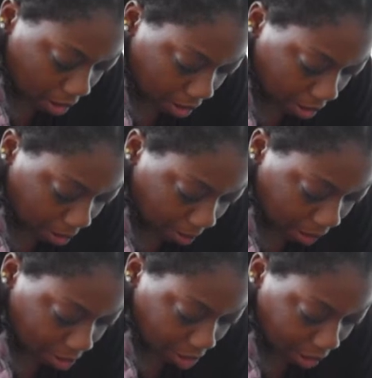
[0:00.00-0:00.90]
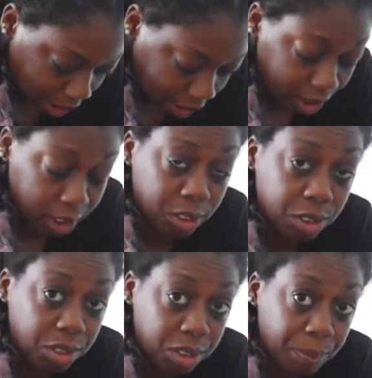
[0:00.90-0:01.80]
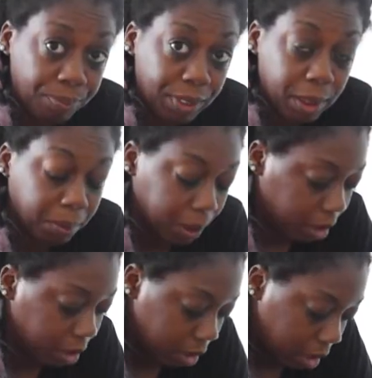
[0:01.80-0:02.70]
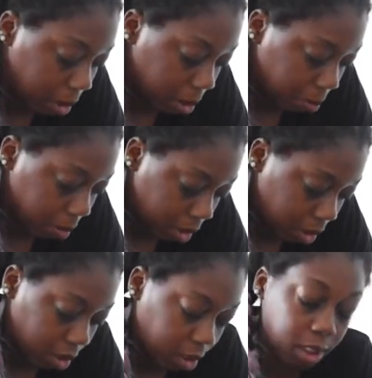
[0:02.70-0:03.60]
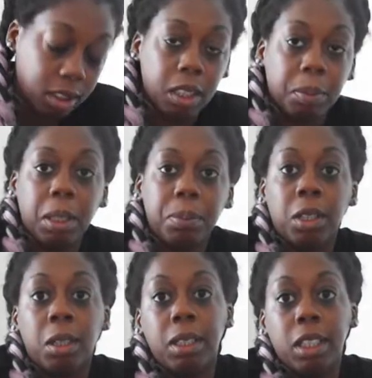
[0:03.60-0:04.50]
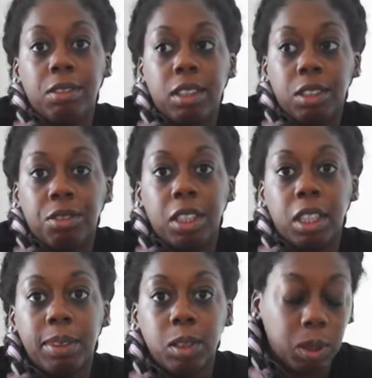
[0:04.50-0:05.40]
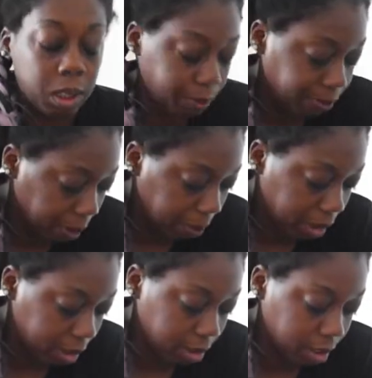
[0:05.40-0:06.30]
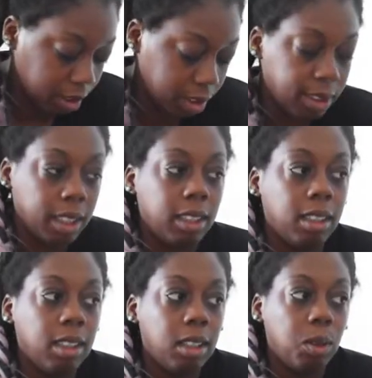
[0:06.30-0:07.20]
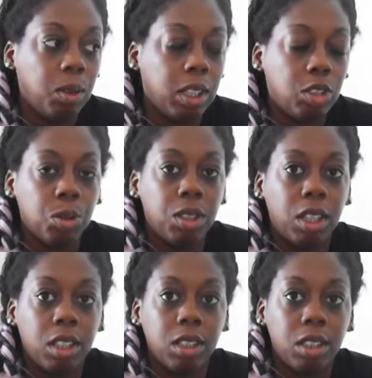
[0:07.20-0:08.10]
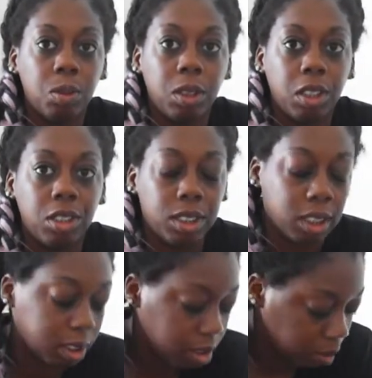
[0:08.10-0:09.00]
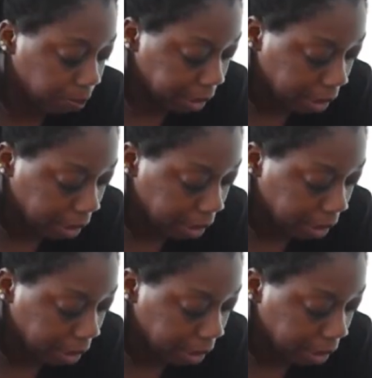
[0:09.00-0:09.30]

I didn't really get their history, but I'm gonna look them up, probably leave a link for them as well, because it looks like they do a lot of good with their sales.